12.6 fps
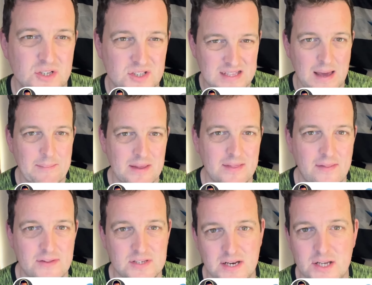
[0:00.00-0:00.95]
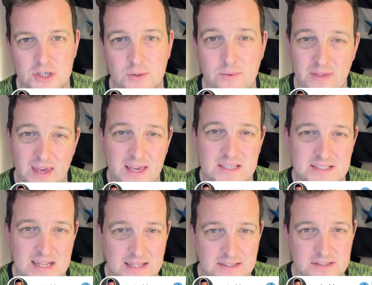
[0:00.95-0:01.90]
does that mean that there's an issue with the East
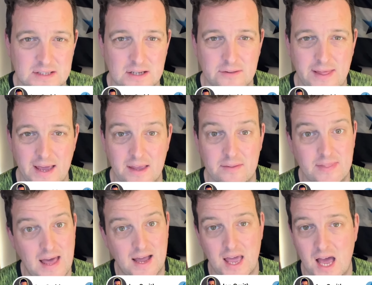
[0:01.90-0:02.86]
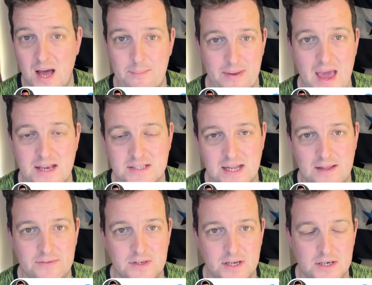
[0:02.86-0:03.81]
Stand still that that can't be
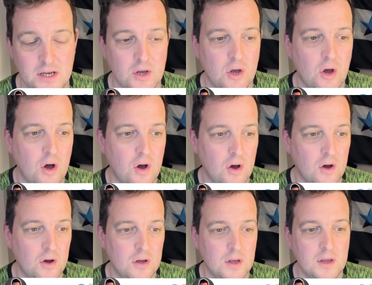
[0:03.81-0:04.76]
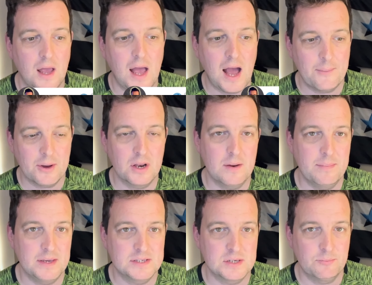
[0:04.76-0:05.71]
extended, or are we going to
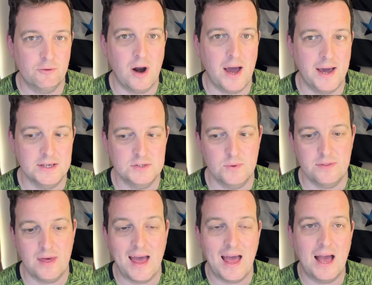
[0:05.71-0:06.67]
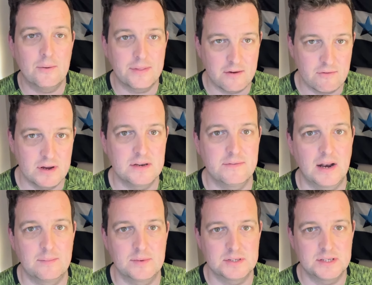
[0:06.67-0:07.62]
be surprised with how they
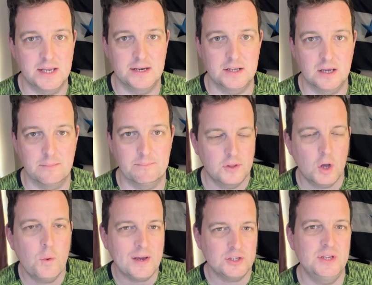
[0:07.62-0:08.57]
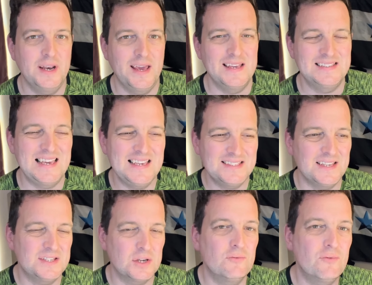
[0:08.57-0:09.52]
redevelop the stadium? The question is, is
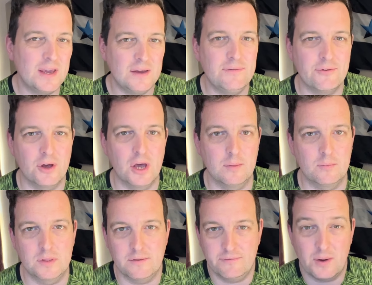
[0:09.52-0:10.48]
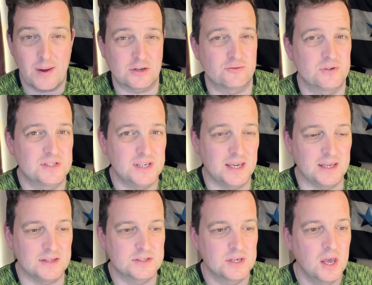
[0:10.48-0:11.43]
this a refurb with a few extra seats?